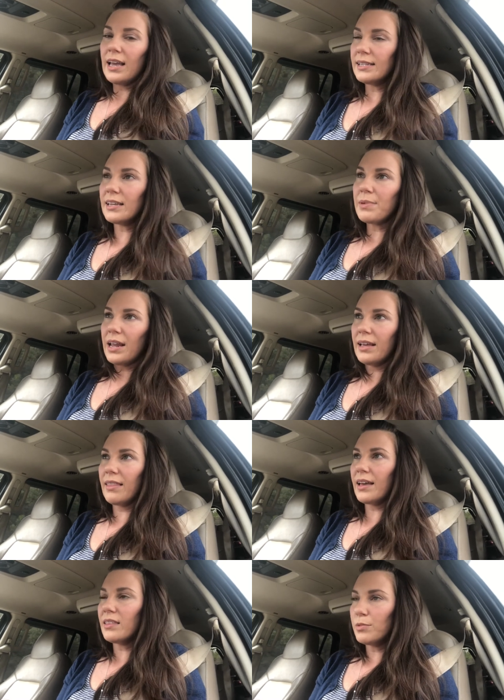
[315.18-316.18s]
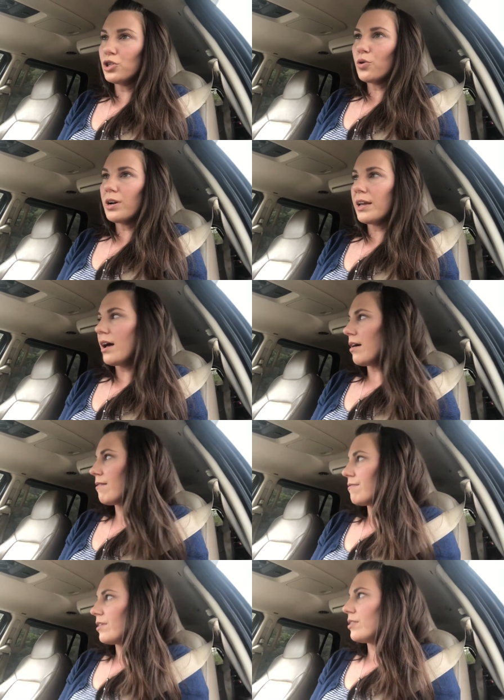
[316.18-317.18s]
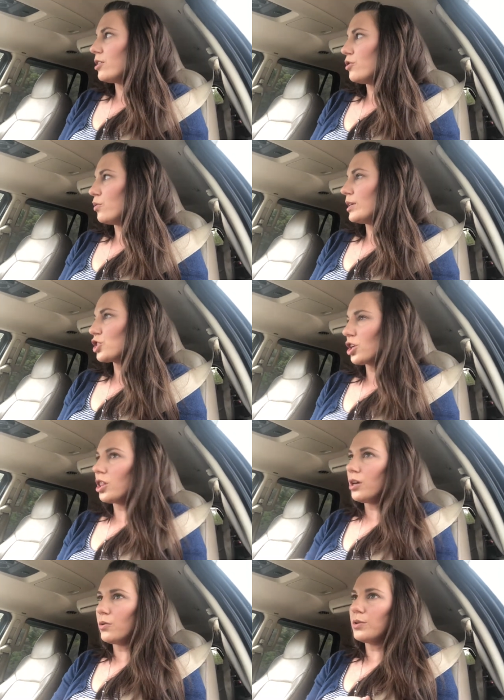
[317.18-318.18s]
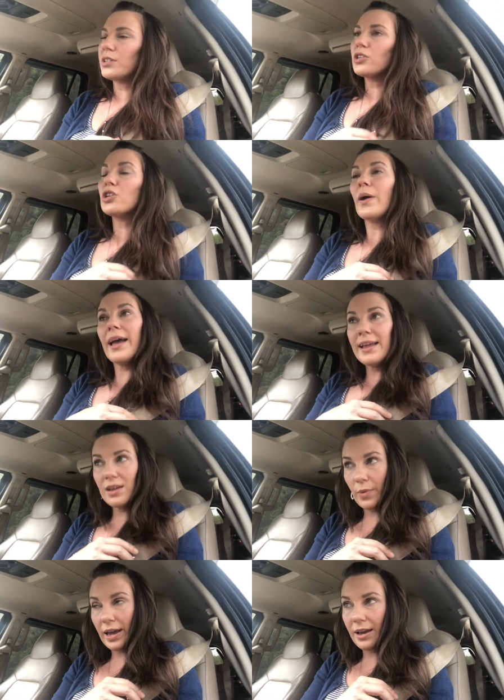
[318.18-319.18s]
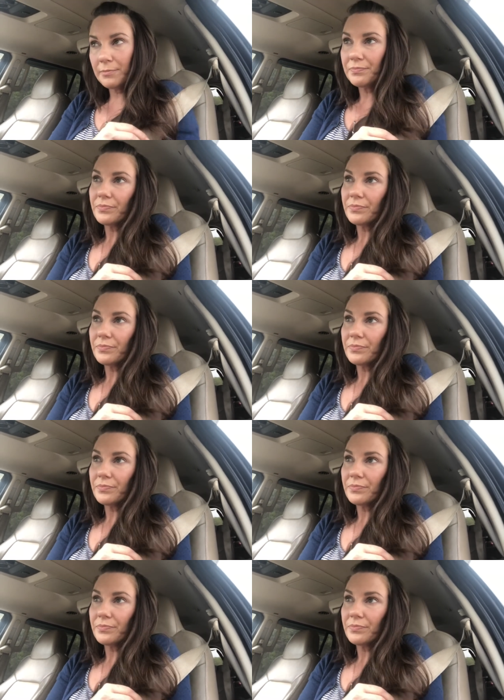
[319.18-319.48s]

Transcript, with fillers: ends up getting like the majority of the newish clothes. So anyway,